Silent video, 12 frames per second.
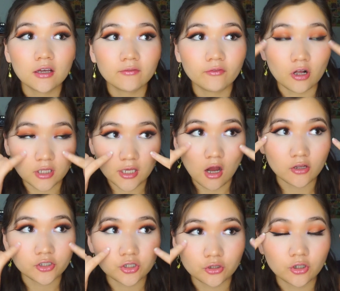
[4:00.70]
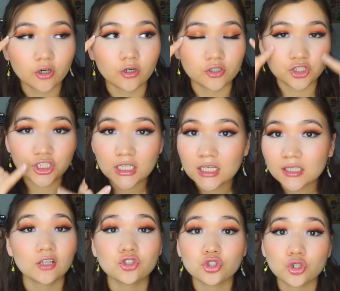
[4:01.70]
falling onto her cheek,
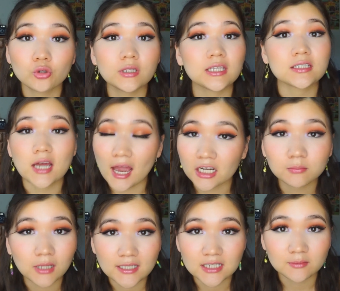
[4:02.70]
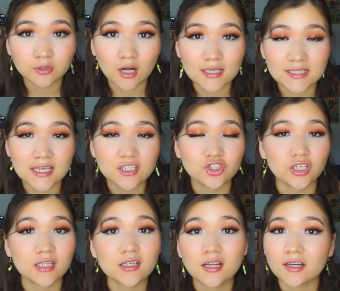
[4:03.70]
and she showed the entire blending process. She
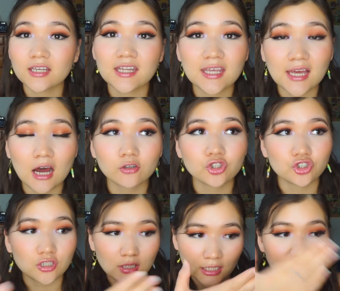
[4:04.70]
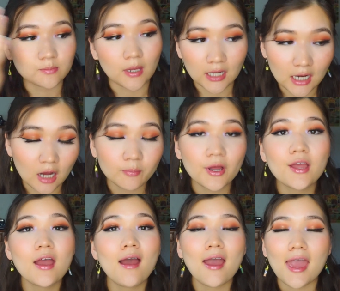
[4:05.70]
didn't cut anything out, she just like sped it up,
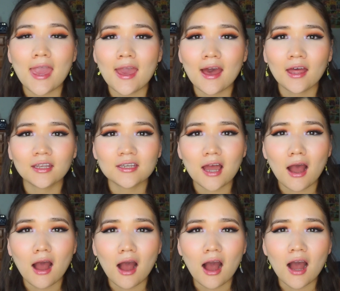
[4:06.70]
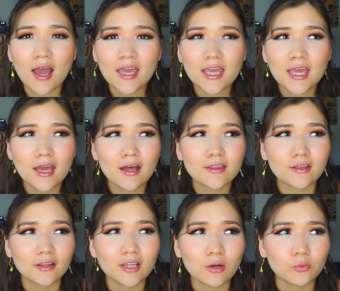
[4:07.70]
and I
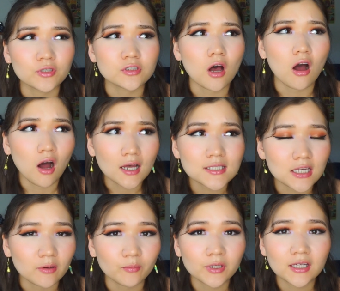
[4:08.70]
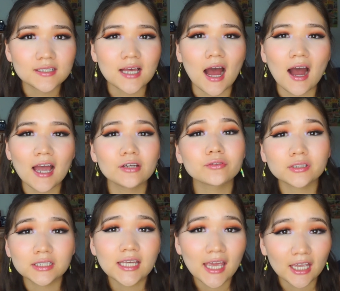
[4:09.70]
thought that was awesome because I
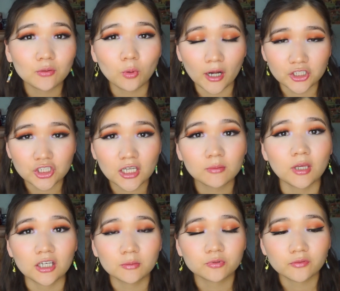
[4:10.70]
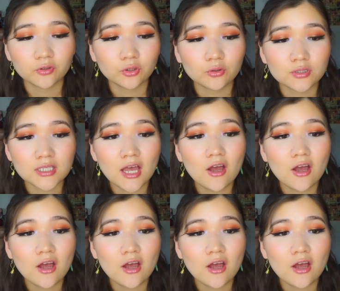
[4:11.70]
really hate watching makeup reviews